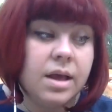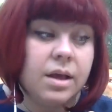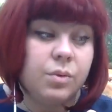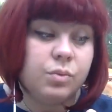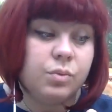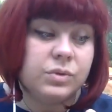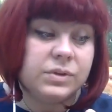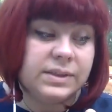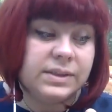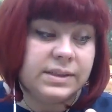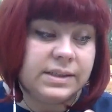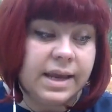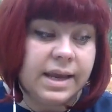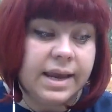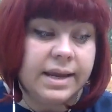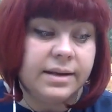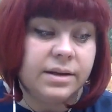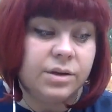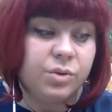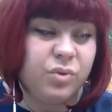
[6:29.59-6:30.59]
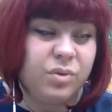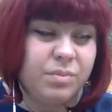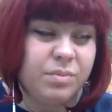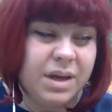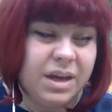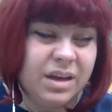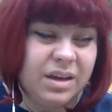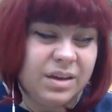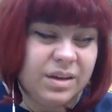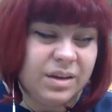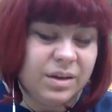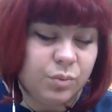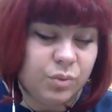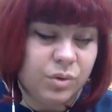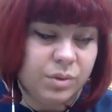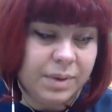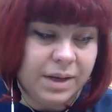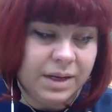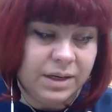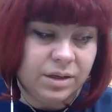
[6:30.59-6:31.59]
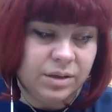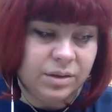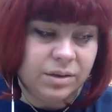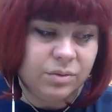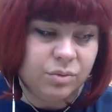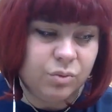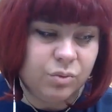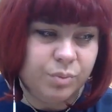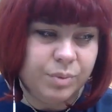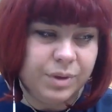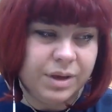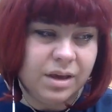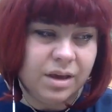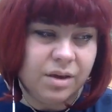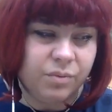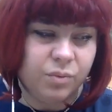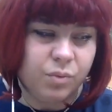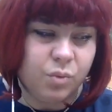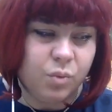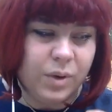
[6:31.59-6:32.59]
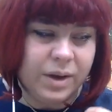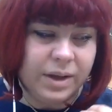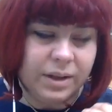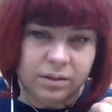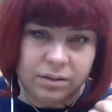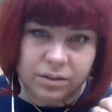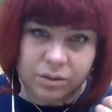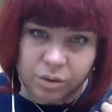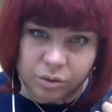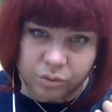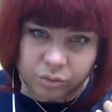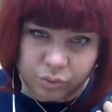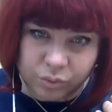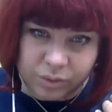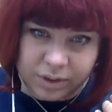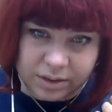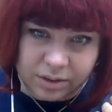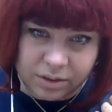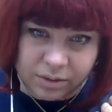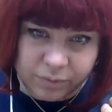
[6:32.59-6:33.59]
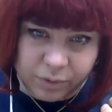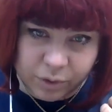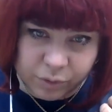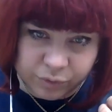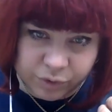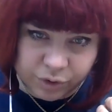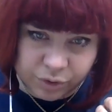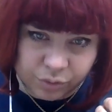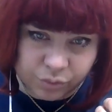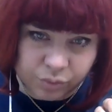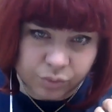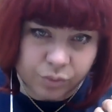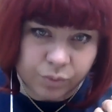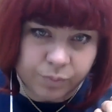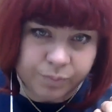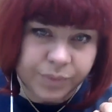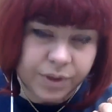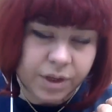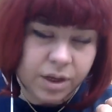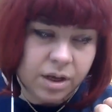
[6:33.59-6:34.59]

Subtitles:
would say that we may need to be careful when not to get involved into